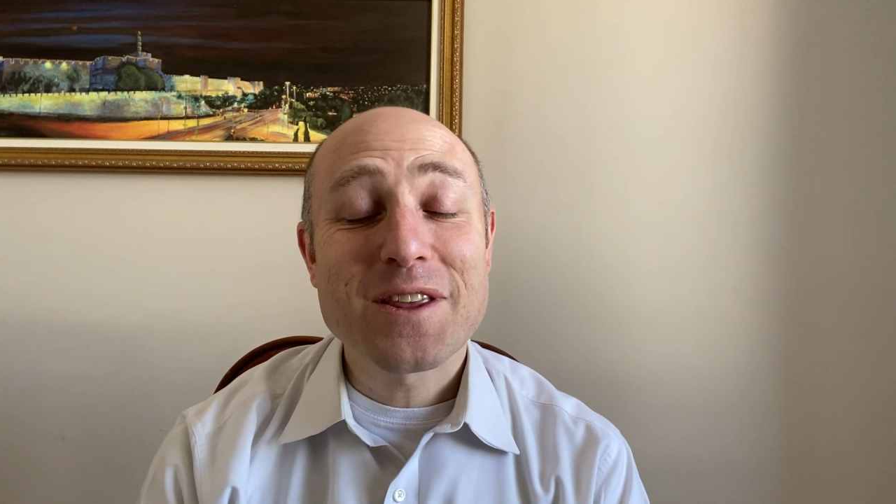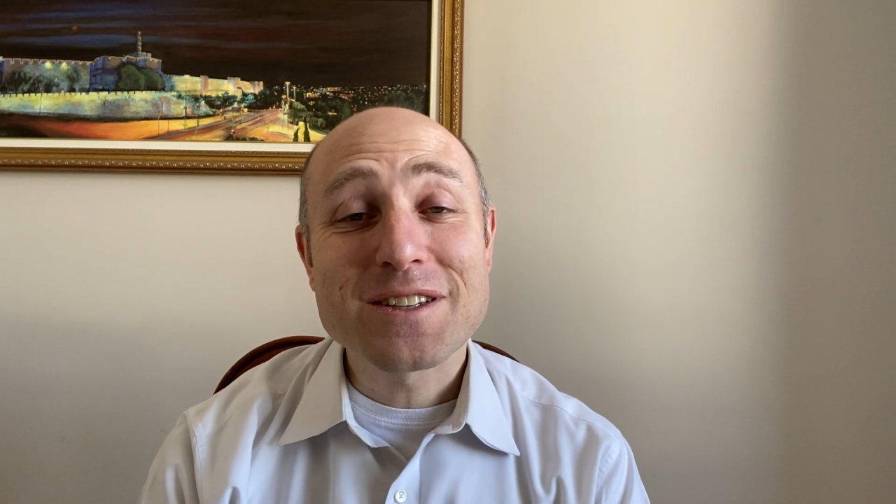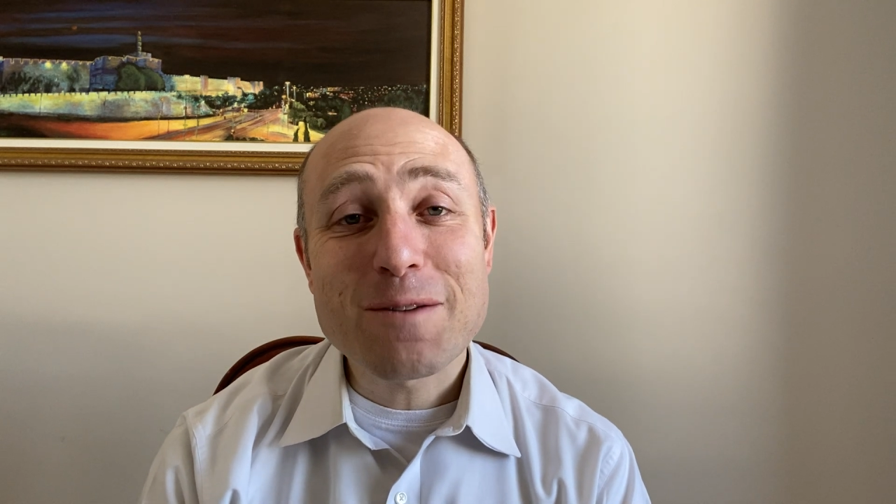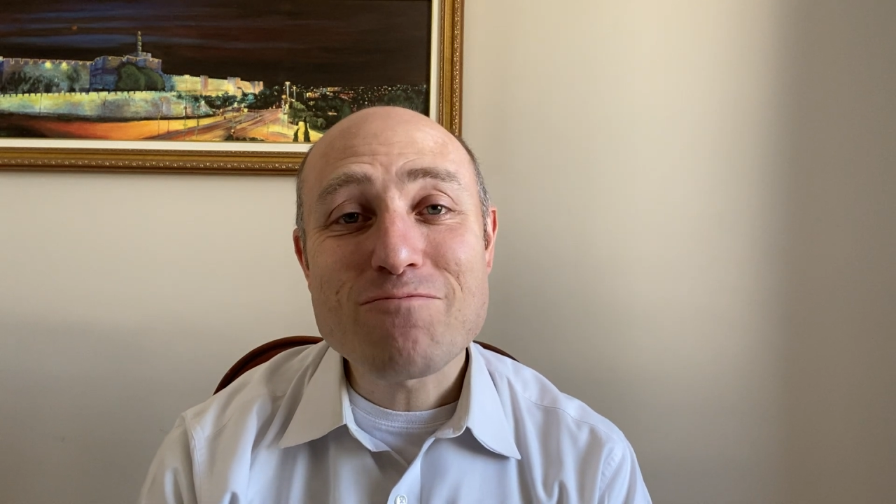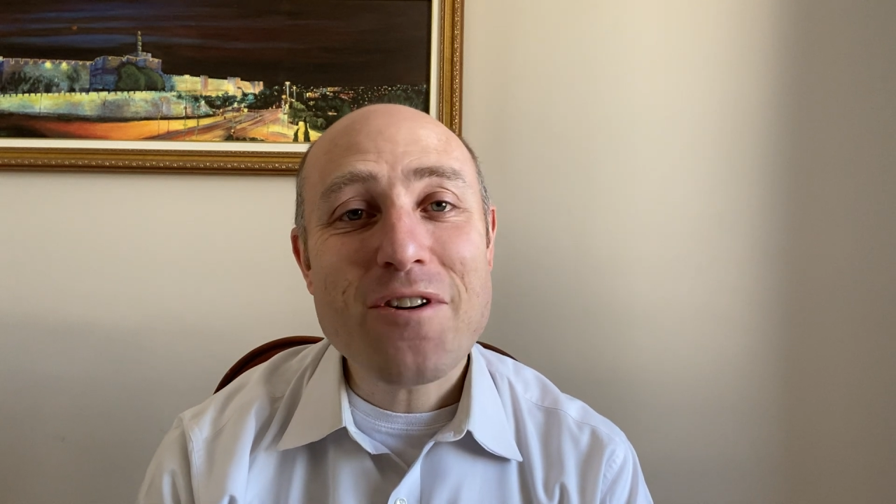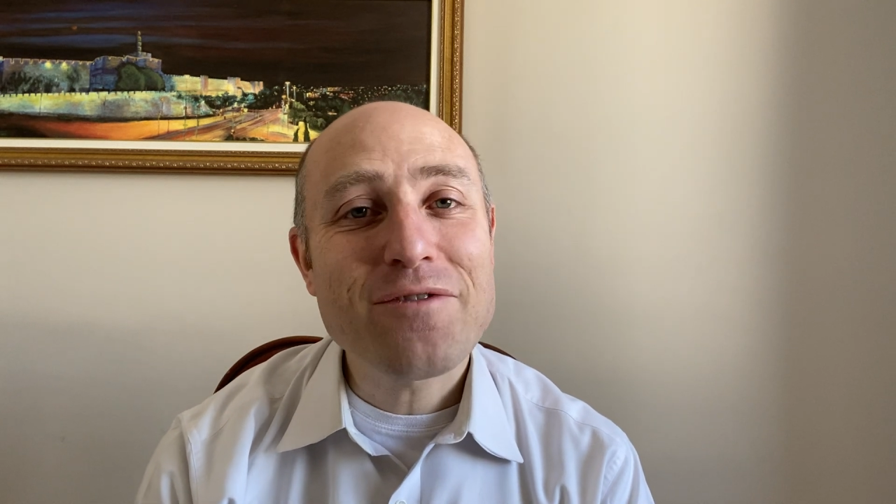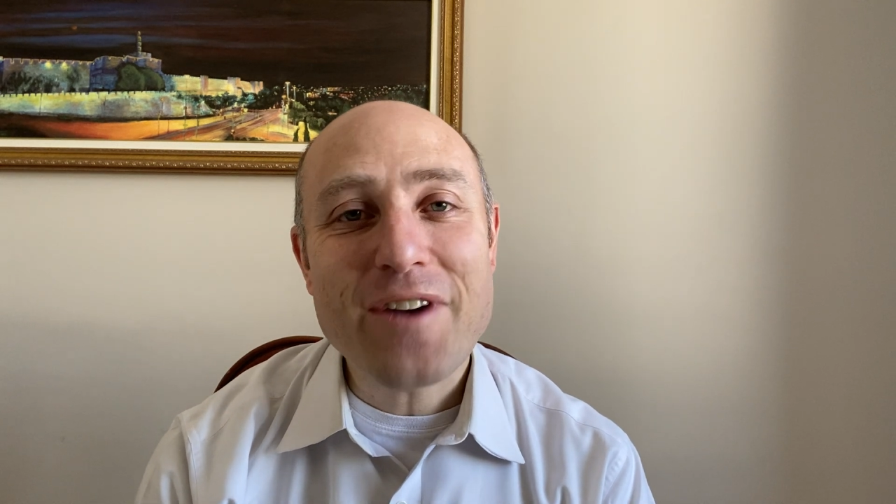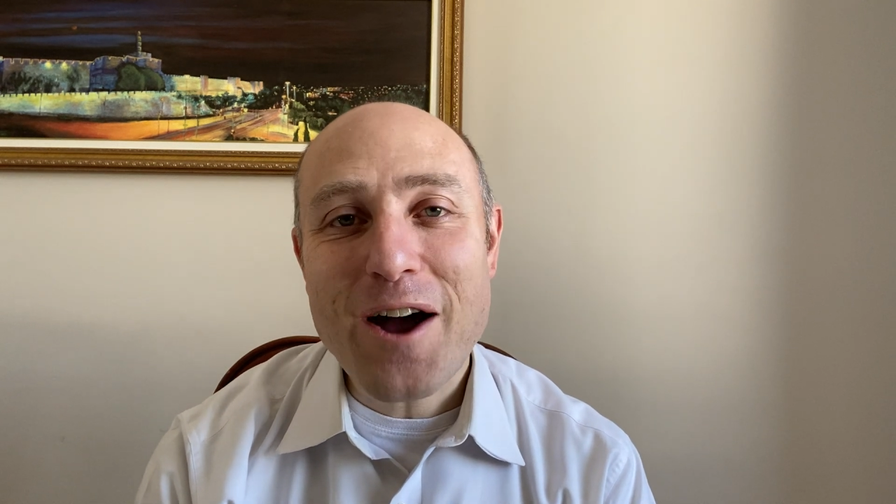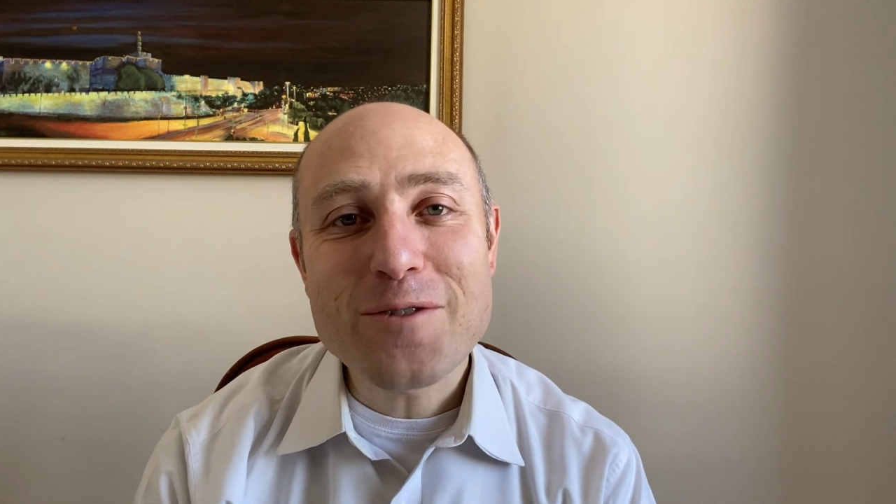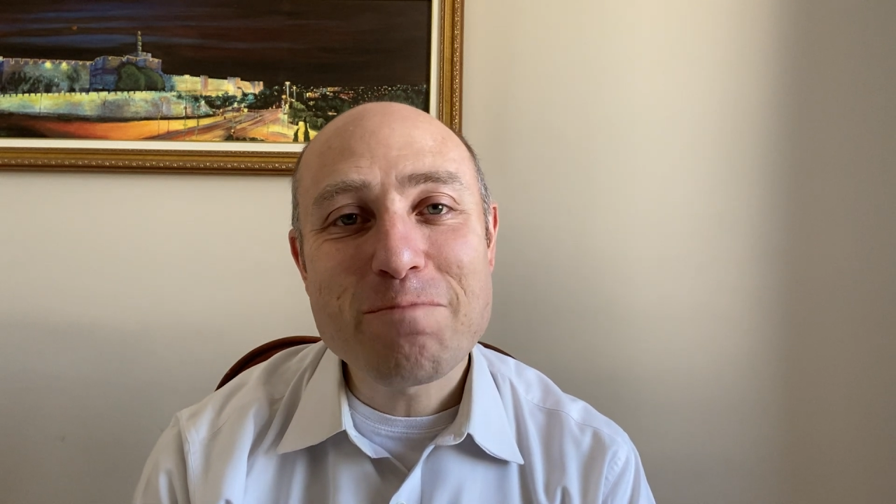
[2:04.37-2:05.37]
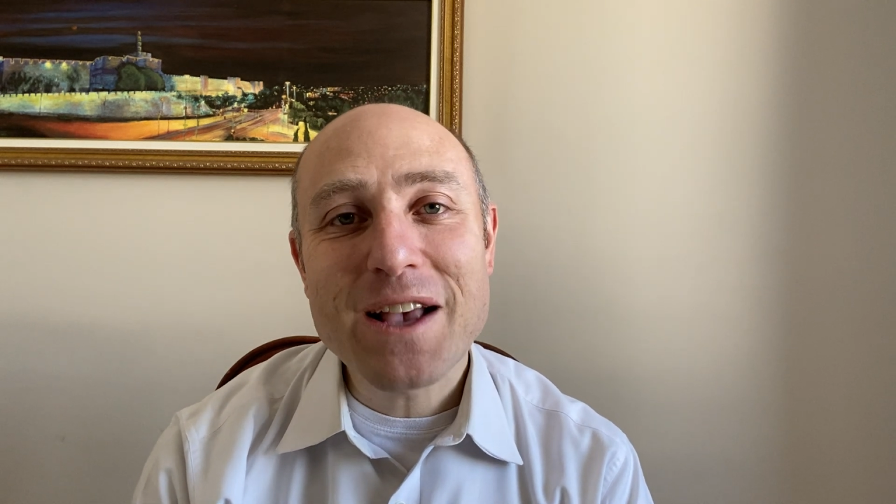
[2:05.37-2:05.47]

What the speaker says: there's a profound